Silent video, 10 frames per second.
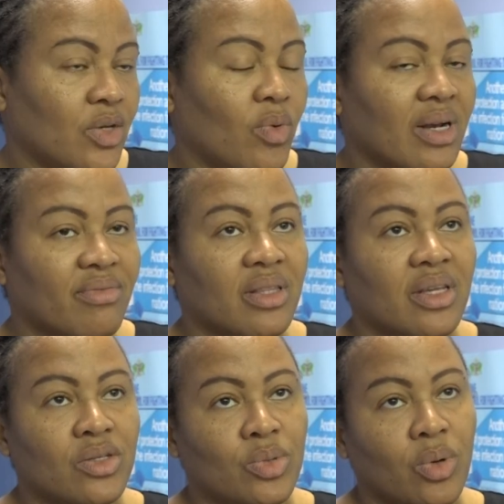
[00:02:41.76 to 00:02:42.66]
One of the
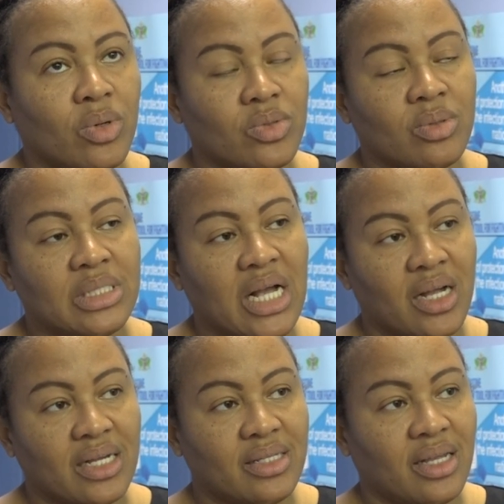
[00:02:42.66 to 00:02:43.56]
things we're also
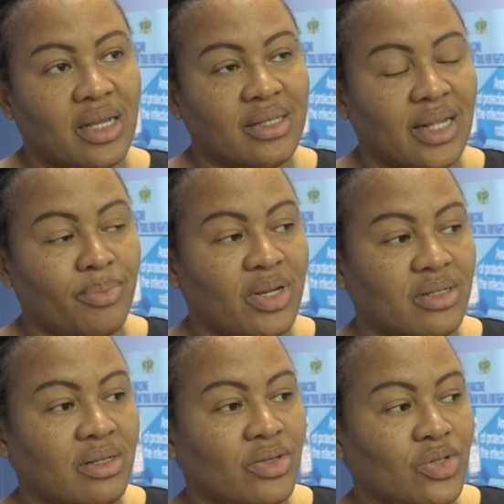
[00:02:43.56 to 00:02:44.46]
targeting is that
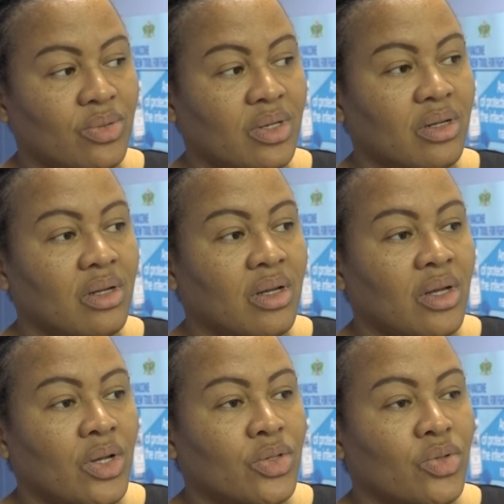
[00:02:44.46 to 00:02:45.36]
patients should
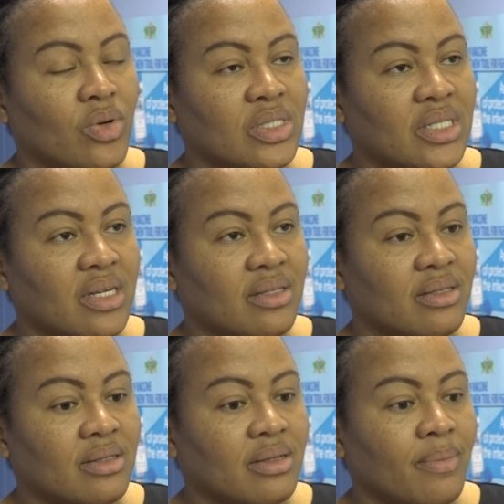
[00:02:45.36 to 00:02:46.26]
not
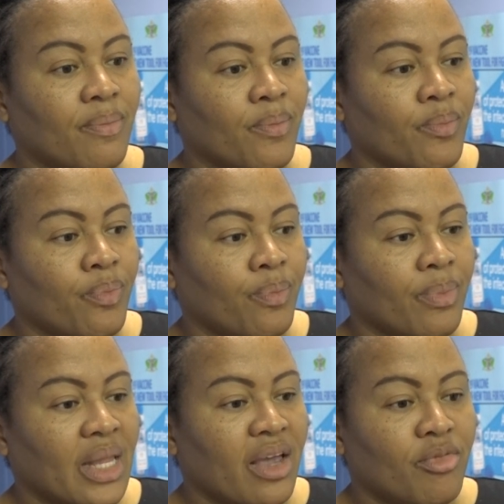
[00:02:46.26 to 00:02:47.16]
just
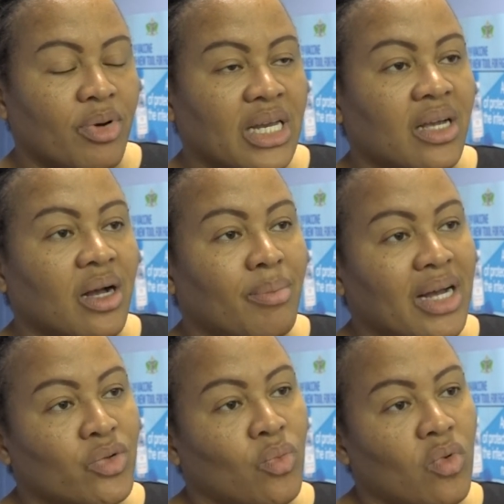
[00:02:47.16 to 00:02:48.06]
everybody come
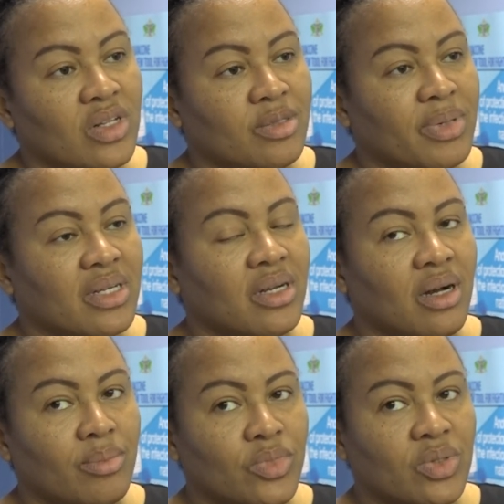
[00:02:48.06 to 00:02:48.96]
at once, but
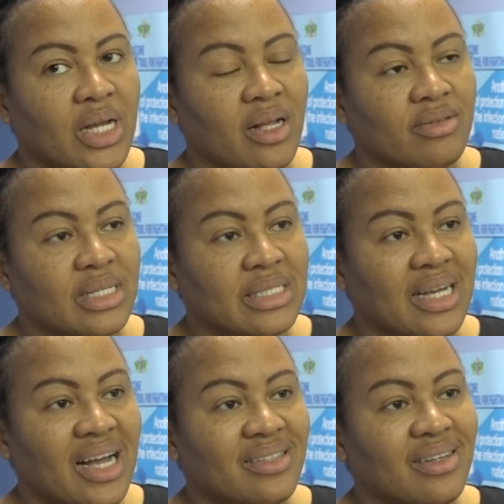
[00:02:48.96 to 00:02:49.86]
come to the health center
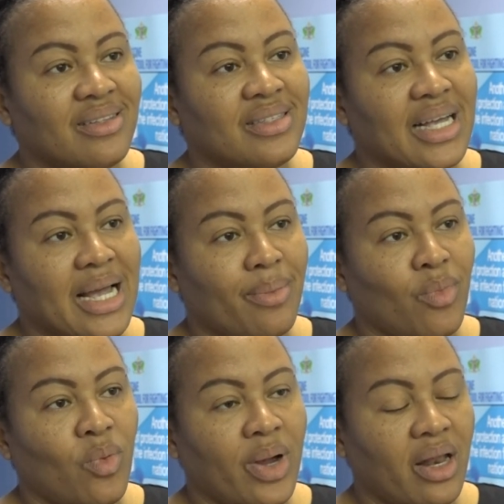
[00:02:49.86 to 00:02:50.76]
at a
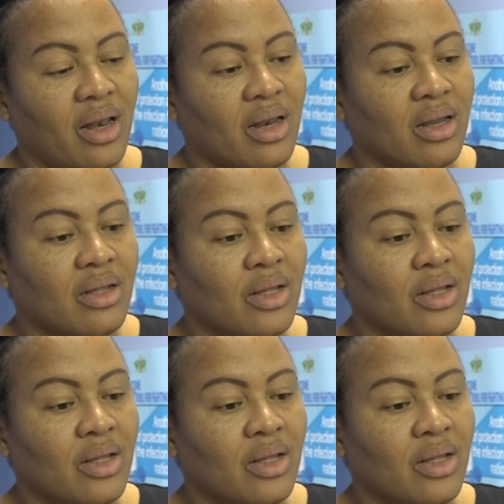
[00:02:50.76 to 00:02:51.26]
time when